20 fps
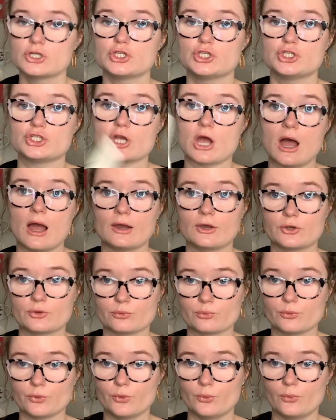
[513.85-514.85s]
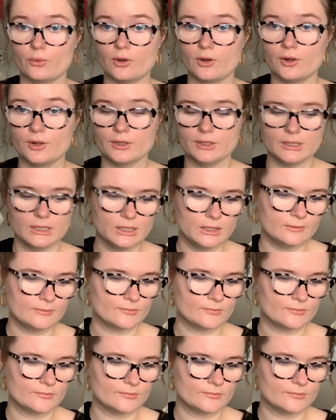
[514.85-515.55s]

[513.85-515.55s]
Jock Rule,